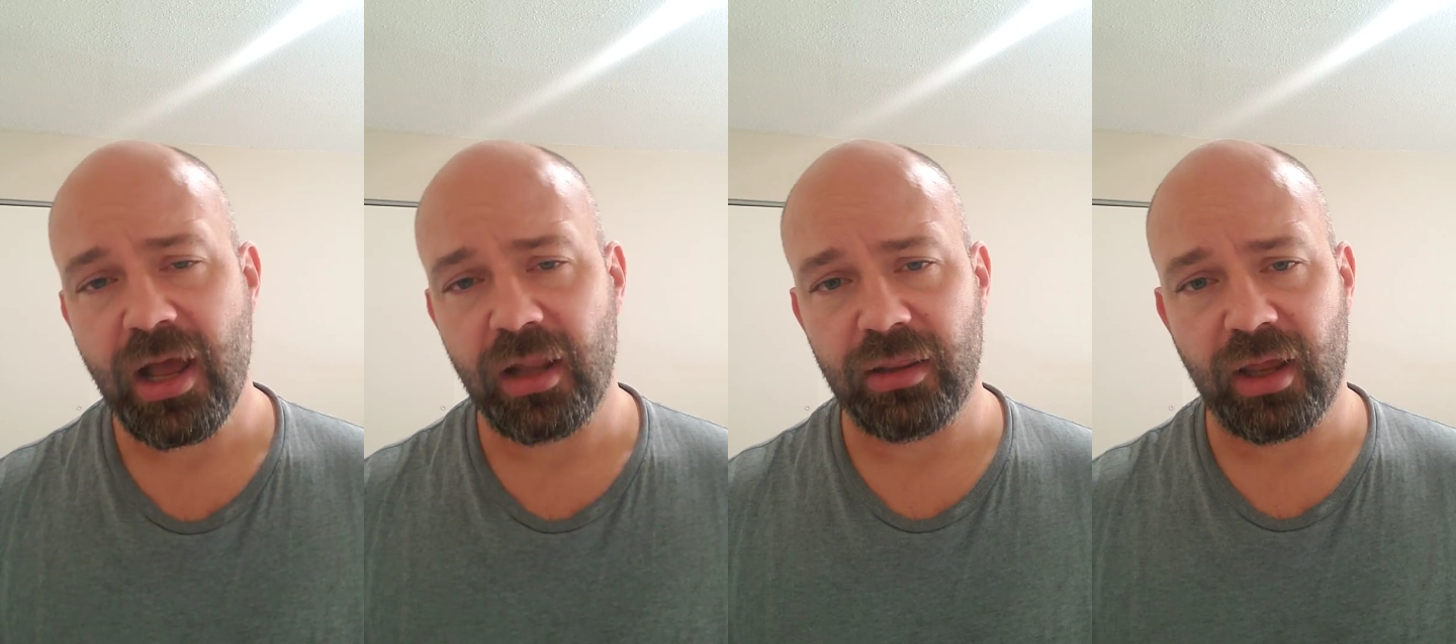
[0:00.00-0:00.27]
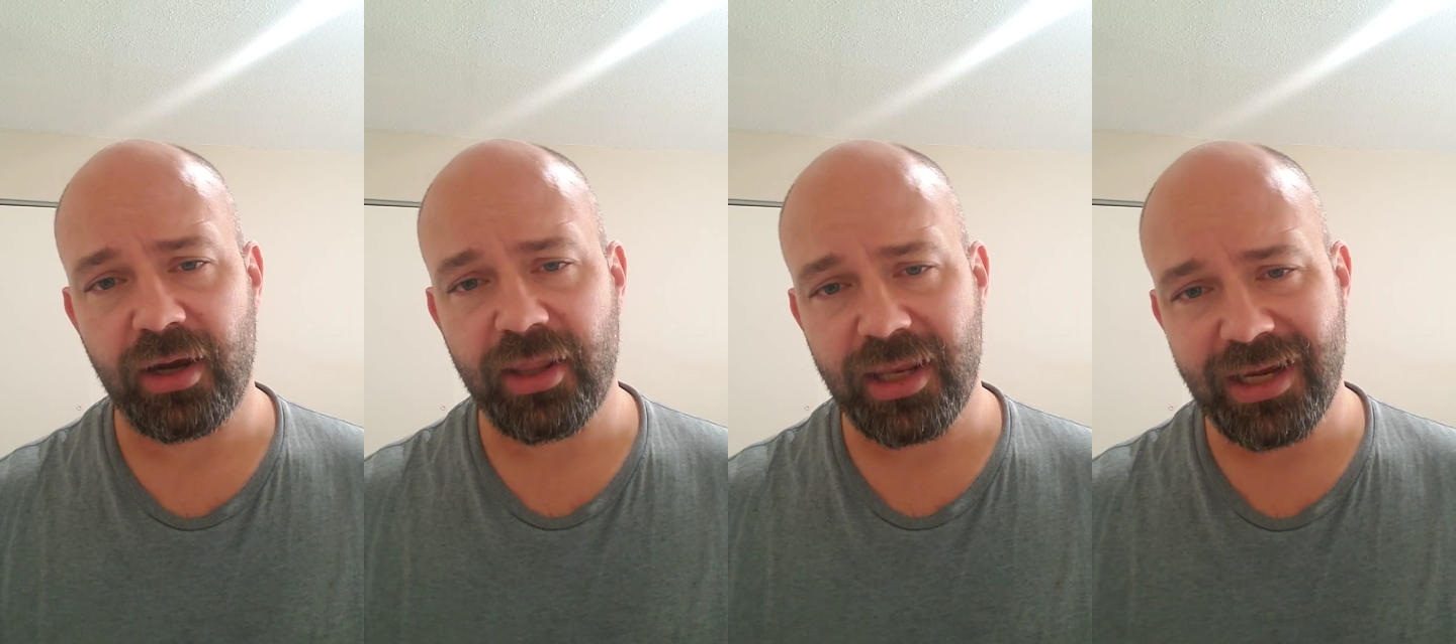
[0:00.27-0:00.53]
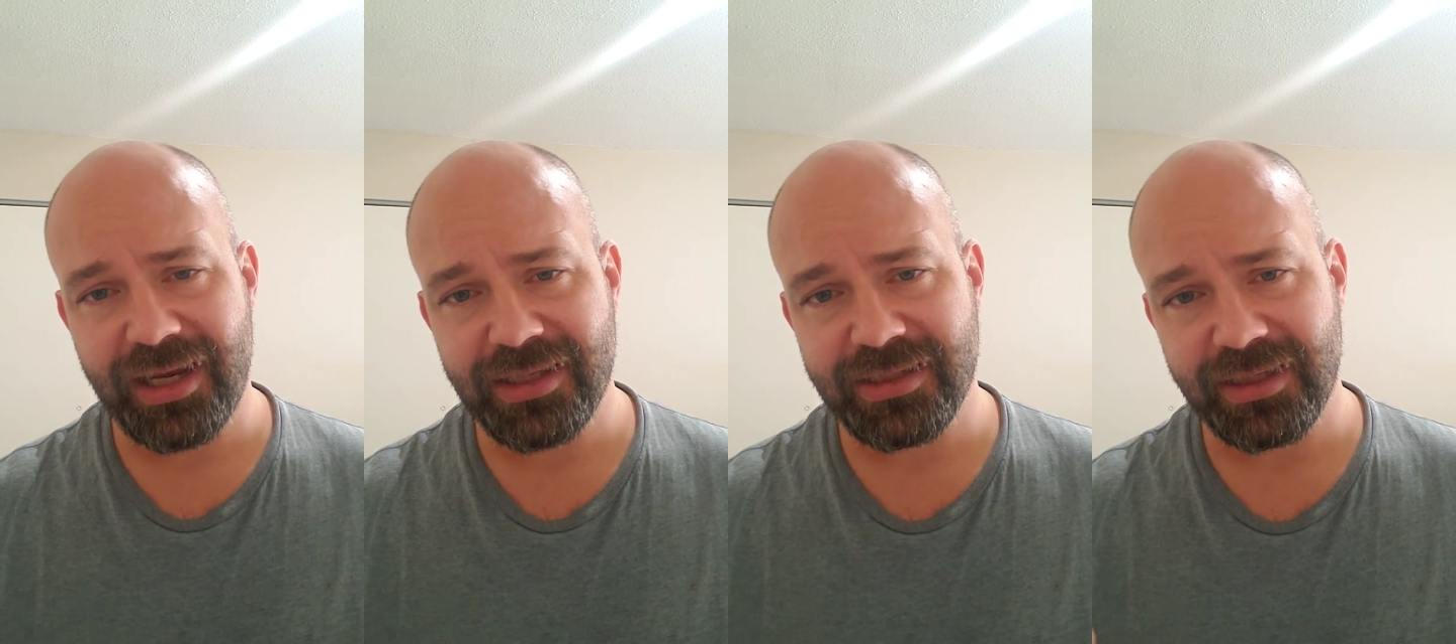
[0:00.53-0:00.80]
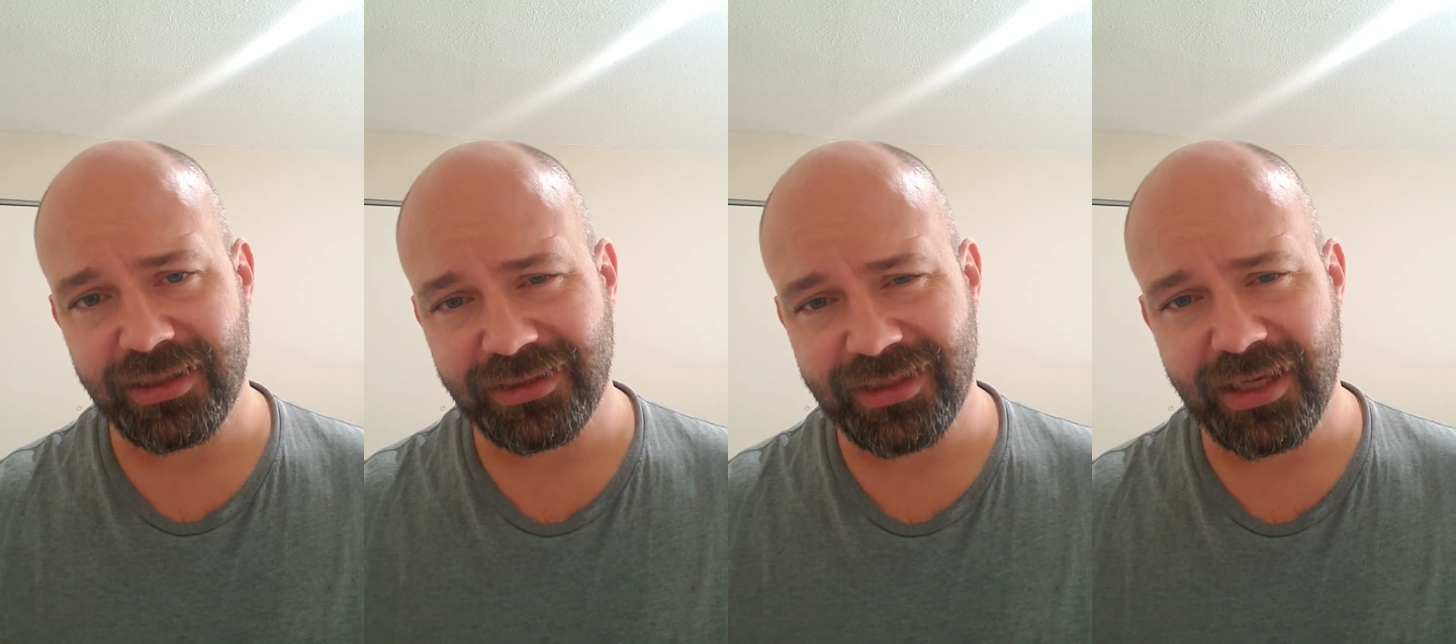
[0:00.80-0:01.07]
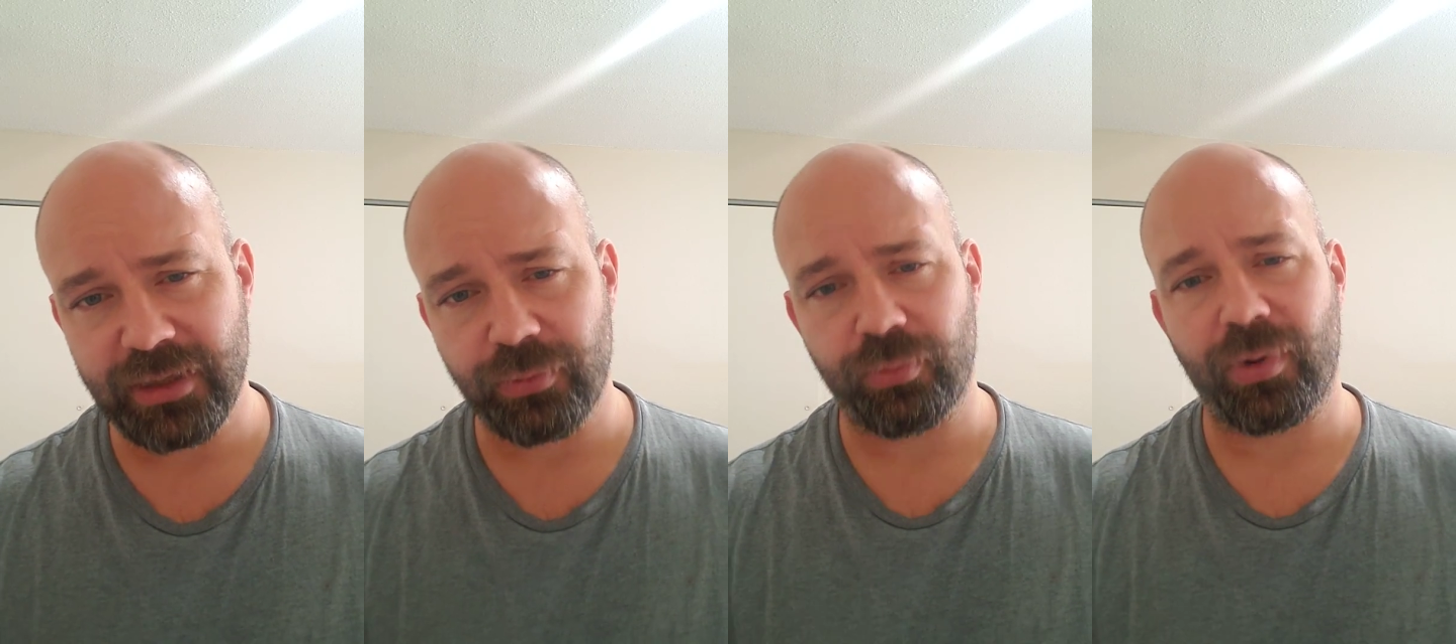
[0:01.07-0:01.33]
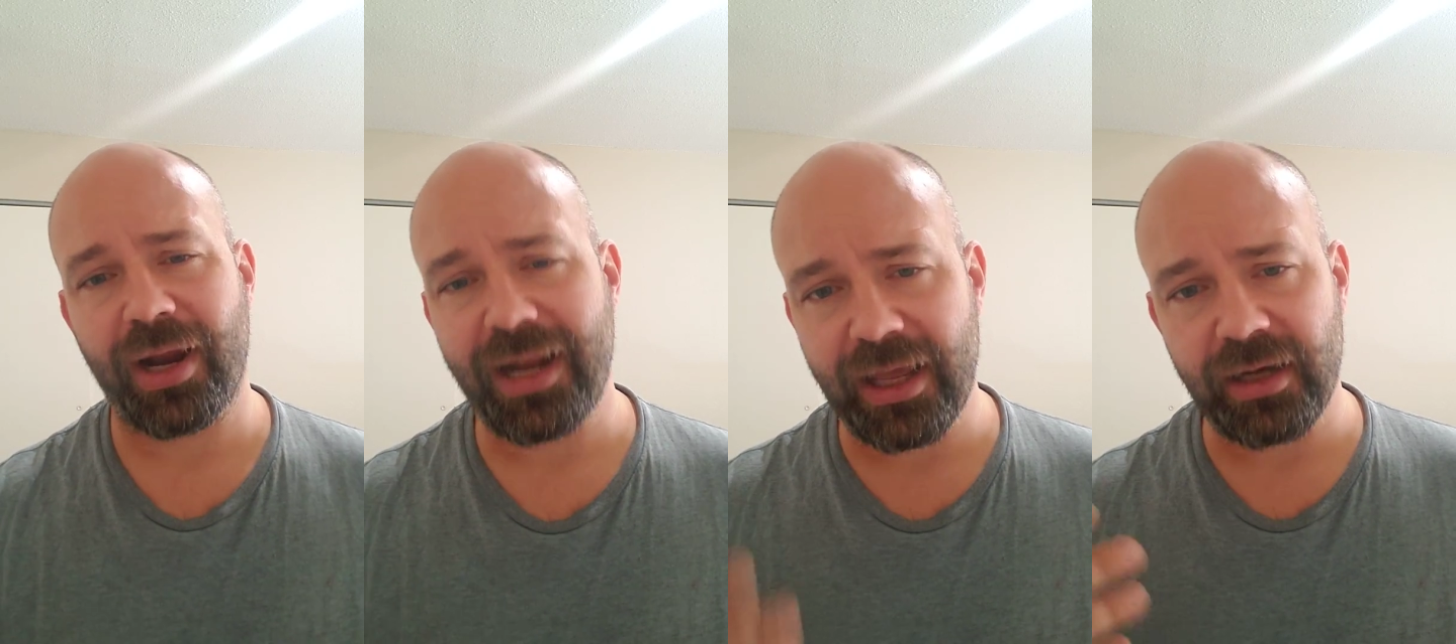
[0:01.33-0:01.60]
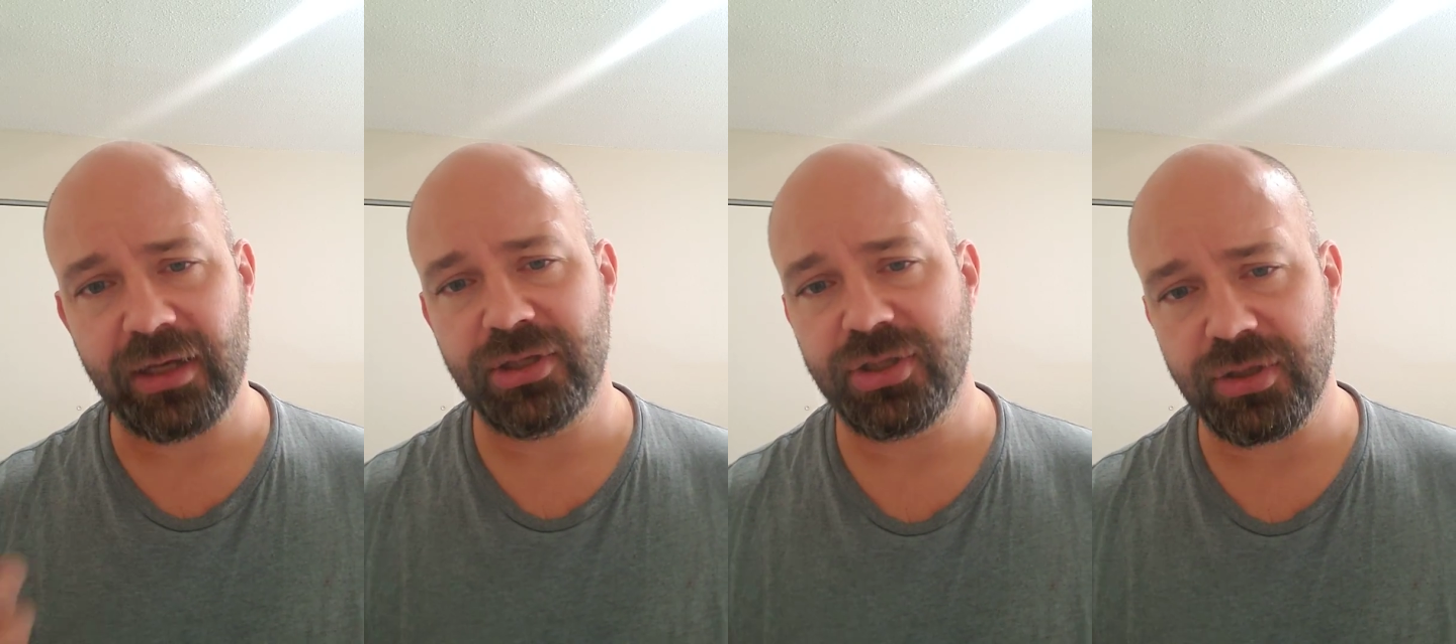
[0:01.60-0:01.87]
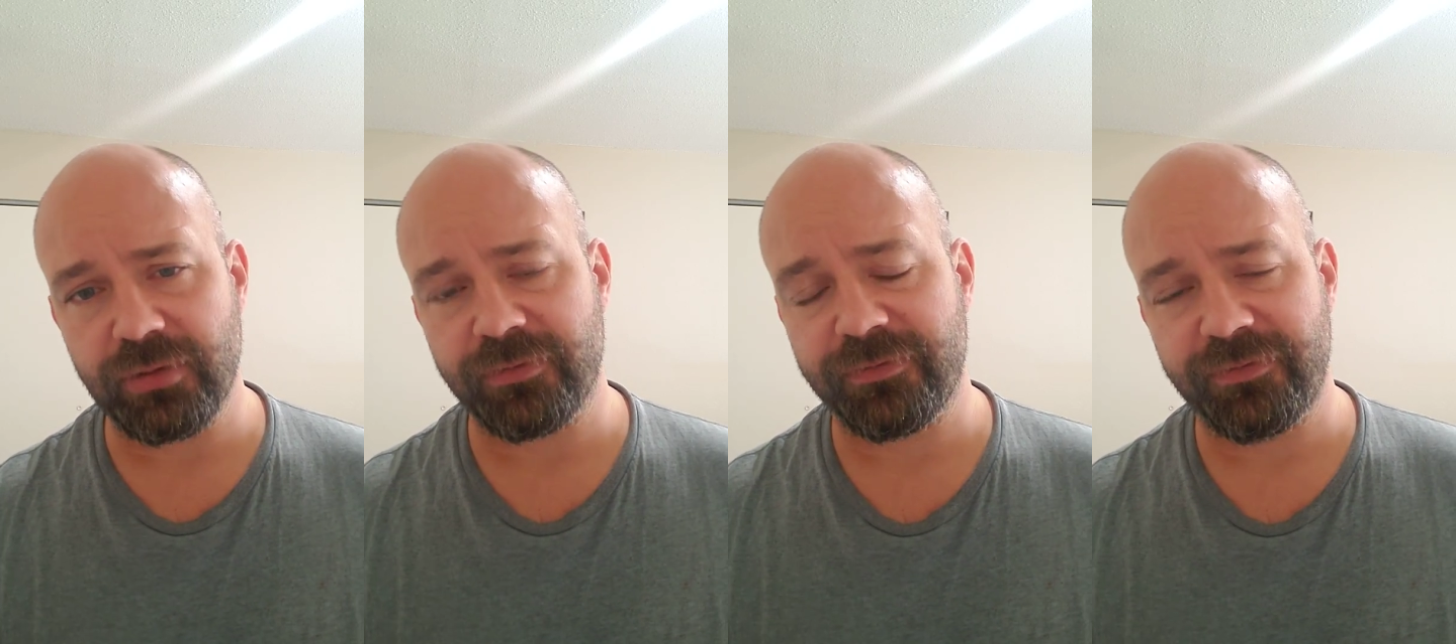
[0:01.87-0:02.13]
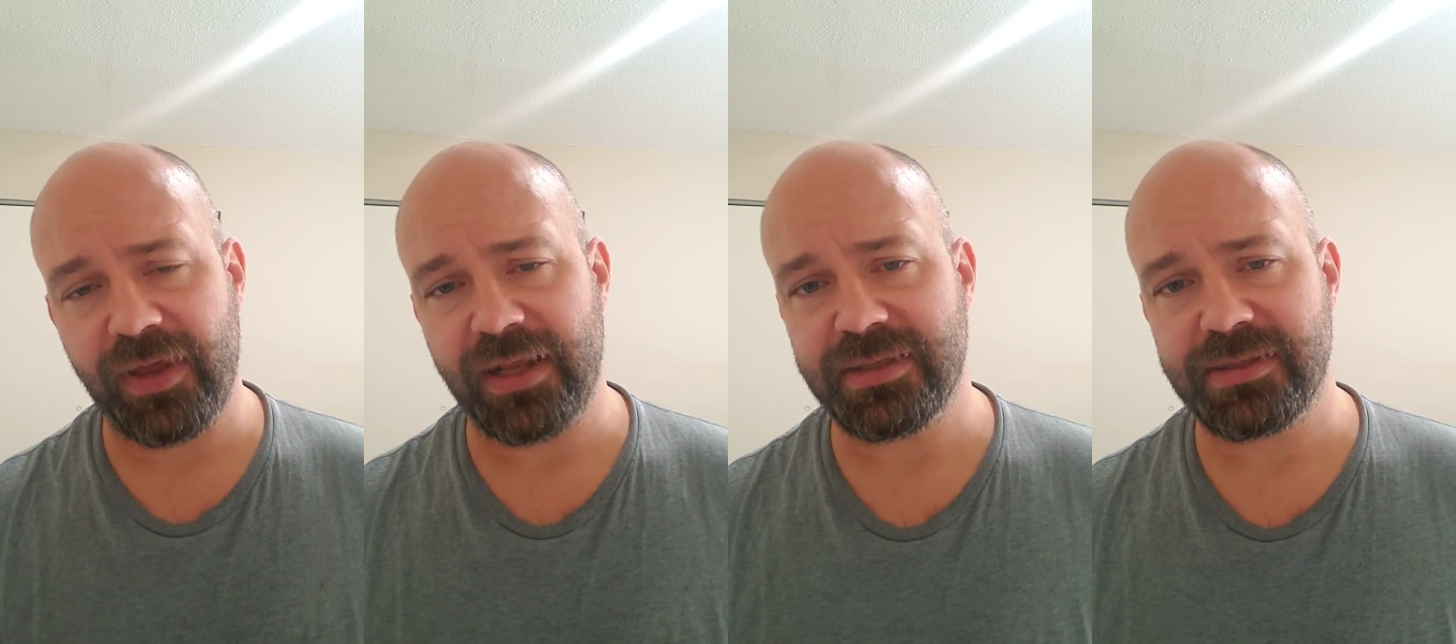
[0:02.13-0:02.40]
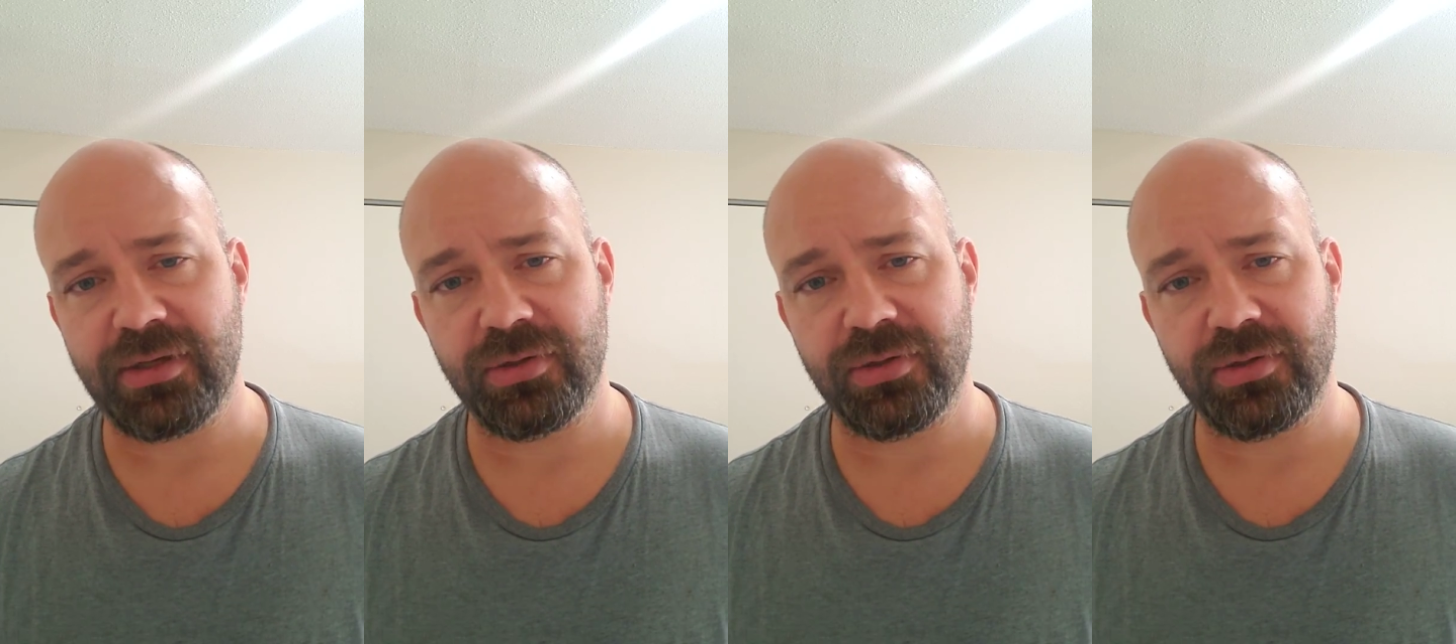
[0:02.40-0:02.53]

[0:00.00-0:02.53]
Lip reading: a lot of that heat's going to kick right out into your face,